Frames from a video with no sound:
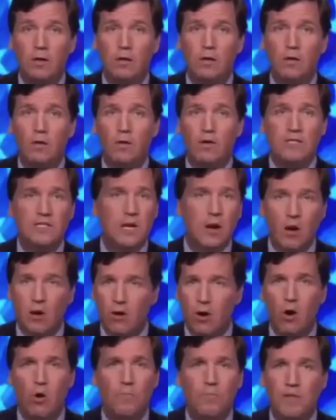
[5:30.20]
Or is it
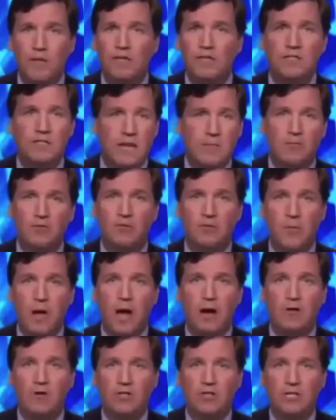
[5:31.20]
our hope that a stable
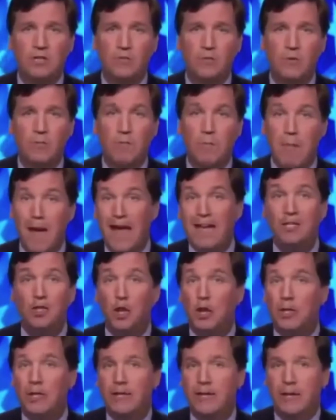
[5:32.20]
democracy will
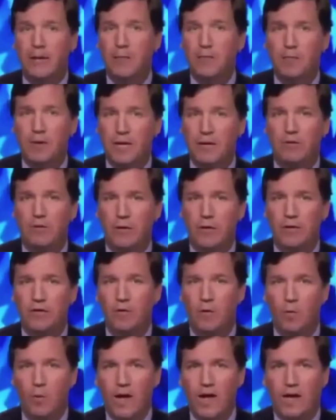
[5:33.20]
magically appear
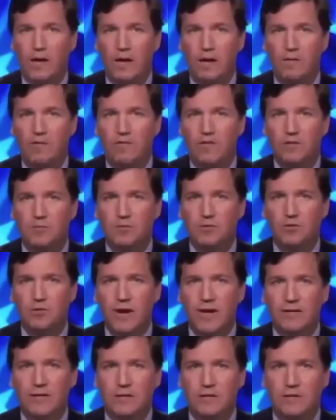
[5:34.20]
in the wake of this
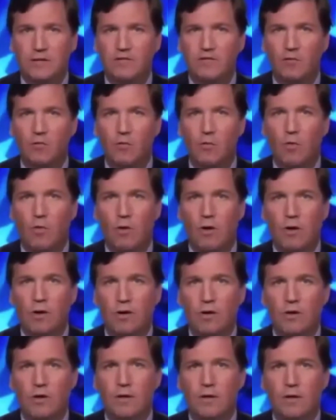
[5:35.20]
protracted civil war?
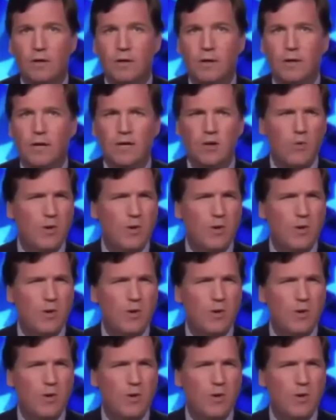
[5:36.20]
And who